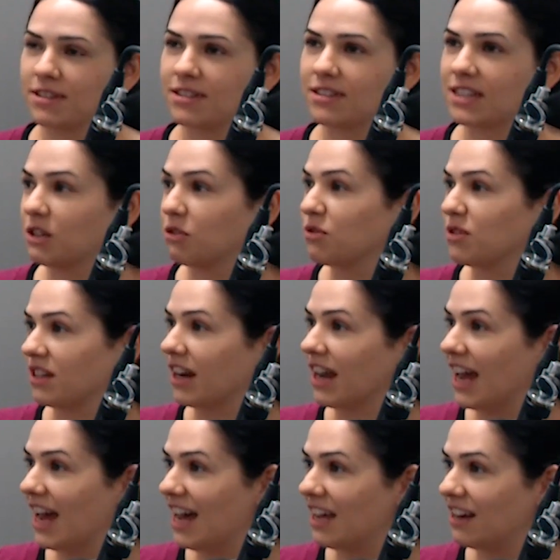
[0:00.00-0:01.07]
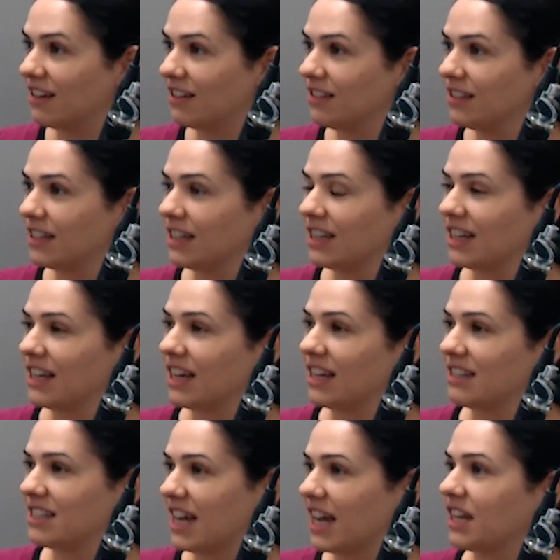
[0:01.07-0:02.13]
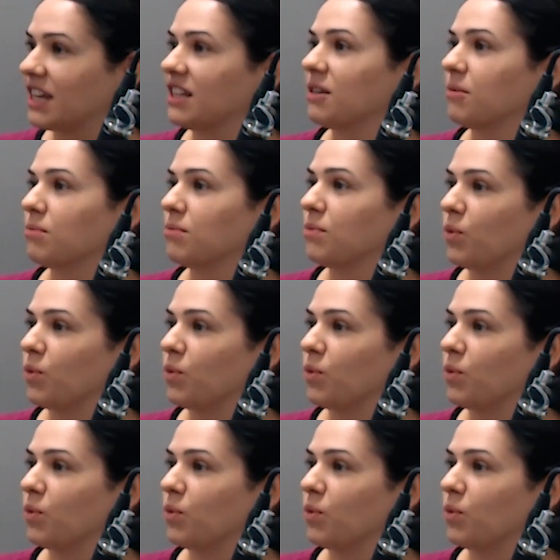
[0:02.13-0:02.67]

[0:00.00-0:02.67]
skills that I had, and taking them